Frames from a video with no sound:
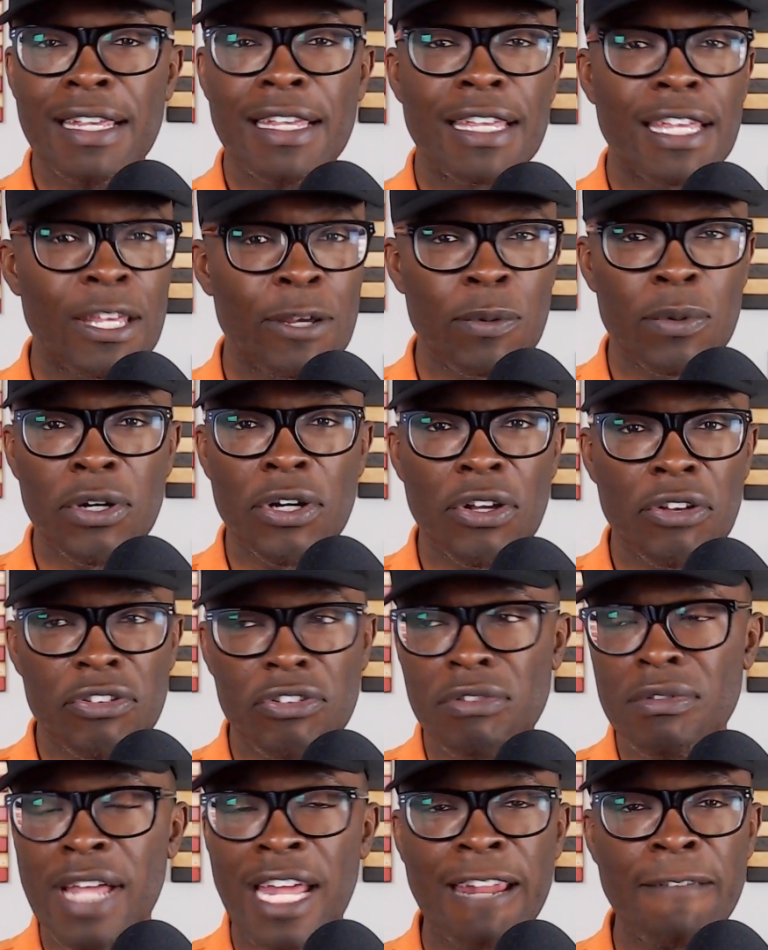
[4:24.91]
it was
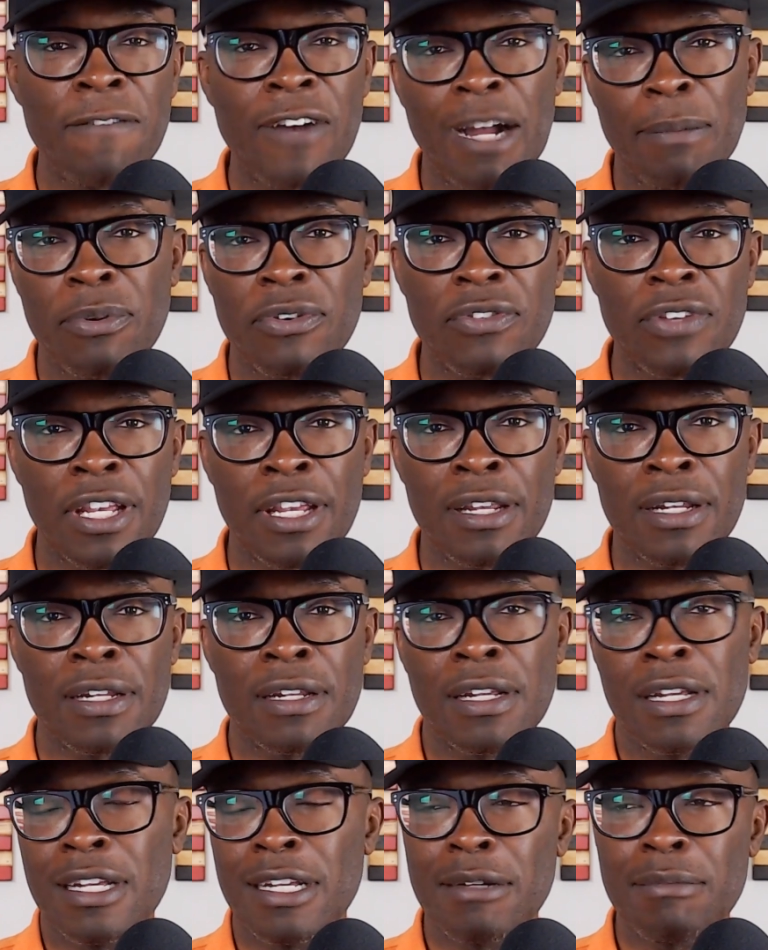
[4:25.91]
95%
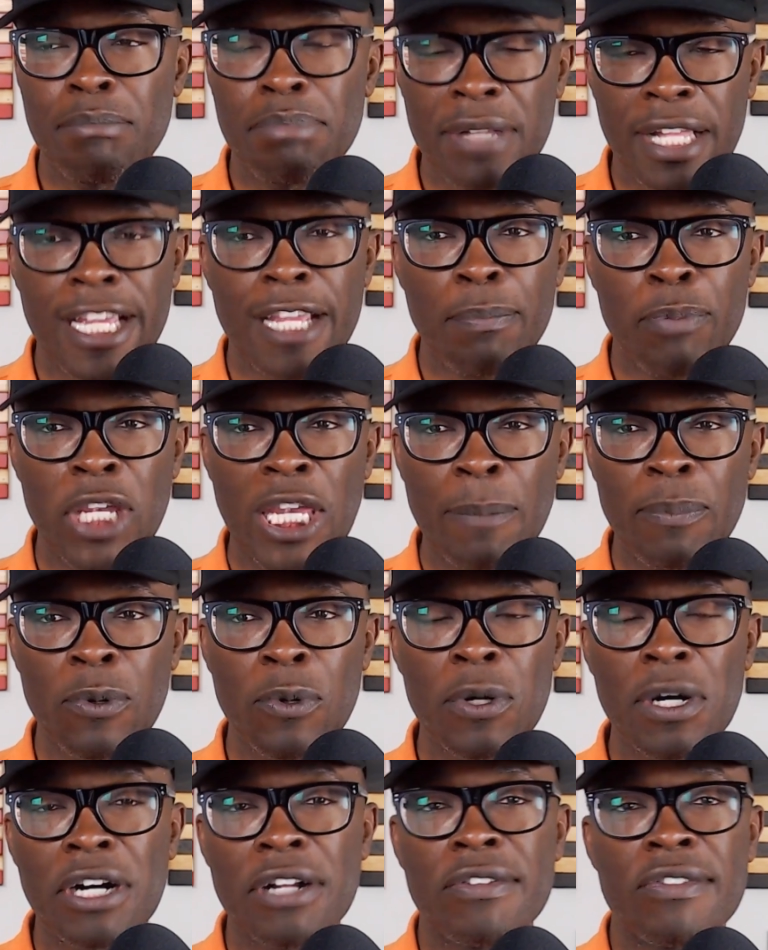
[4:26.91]
Black
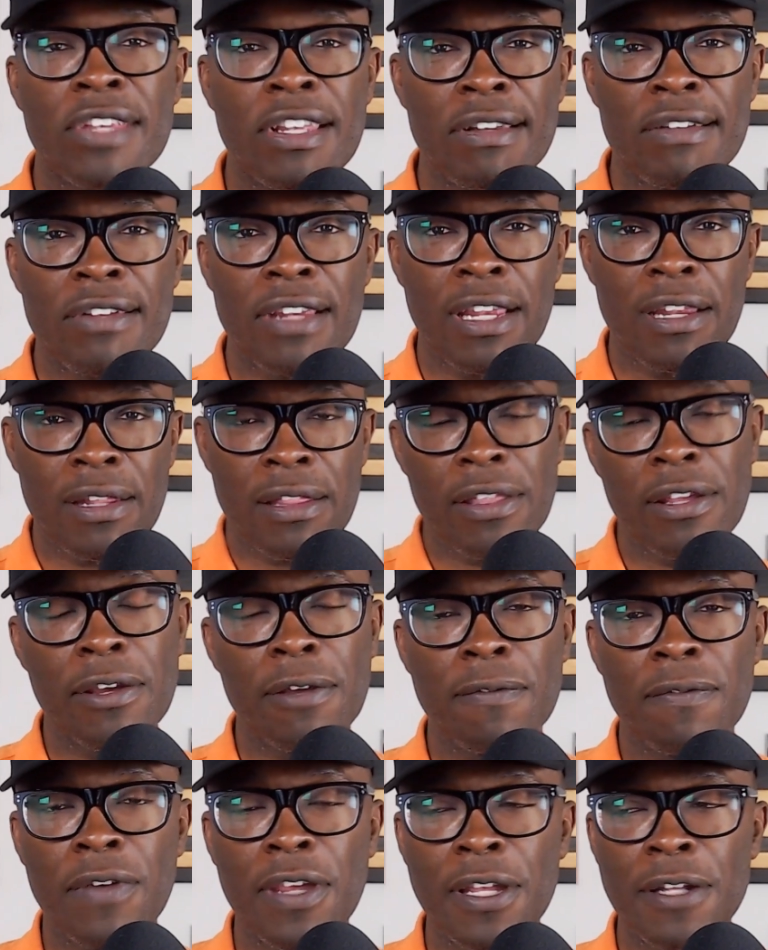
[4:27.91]
people attending the
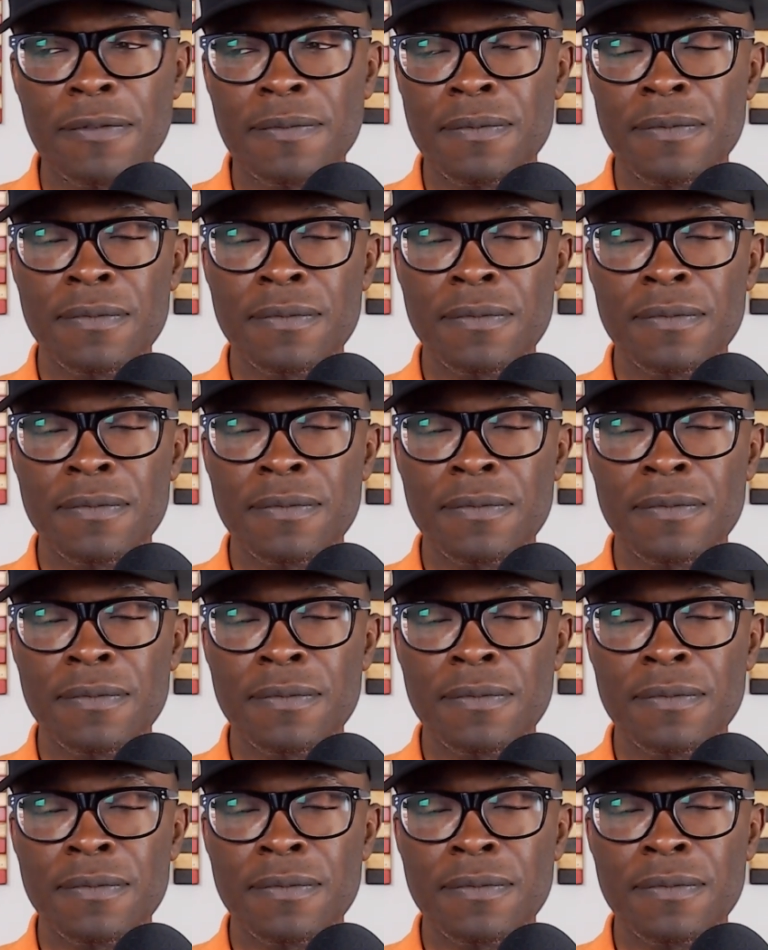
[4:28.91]
event.